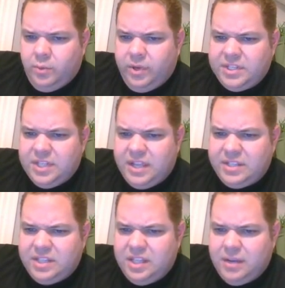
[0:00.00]
What is
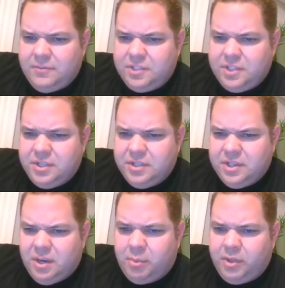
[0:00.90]
ATFG?
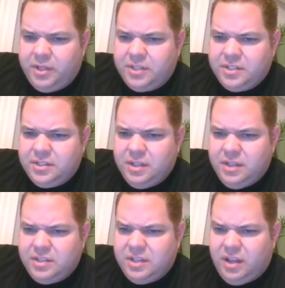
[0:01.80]
Is it a place in
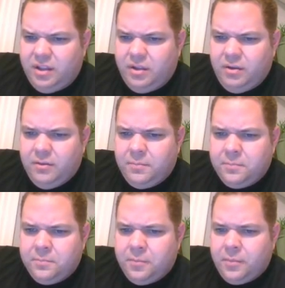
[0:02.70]
Thailand?
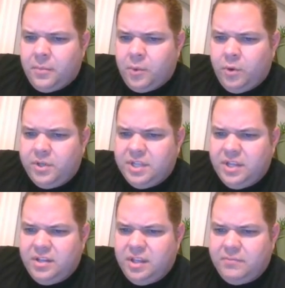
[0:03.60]
What is
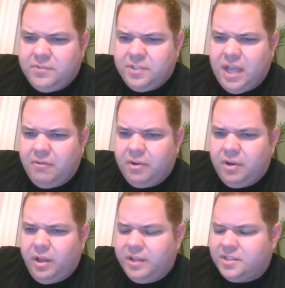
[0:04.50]
ATFG? Have a good
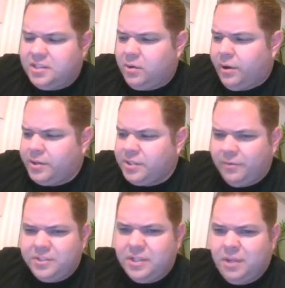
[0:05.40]
night, AC Aquatics.
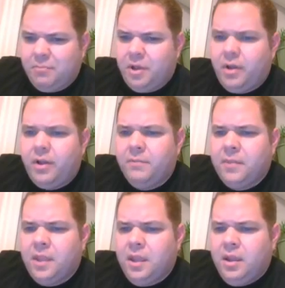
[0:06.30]
Thank you for stopping by.
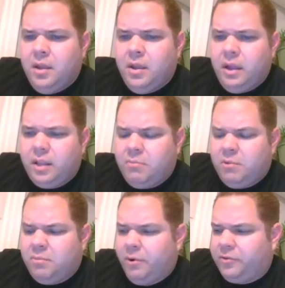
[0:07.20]
And keep
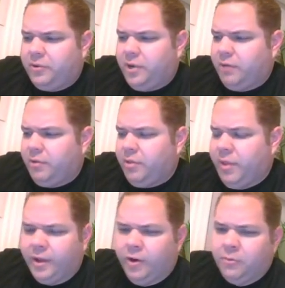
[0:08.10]
me posted on
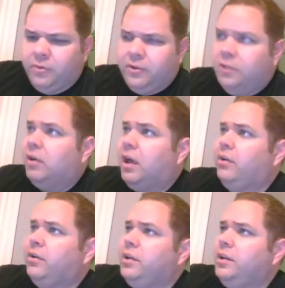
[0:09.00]
everything. And hope to see you
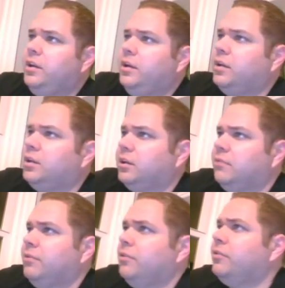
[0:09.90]
around in Click
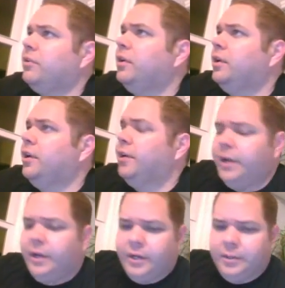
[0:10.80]
and Fish.
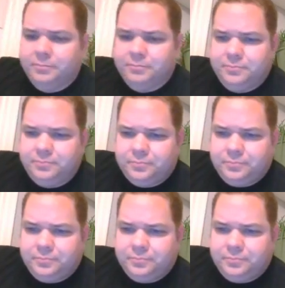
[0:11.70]
But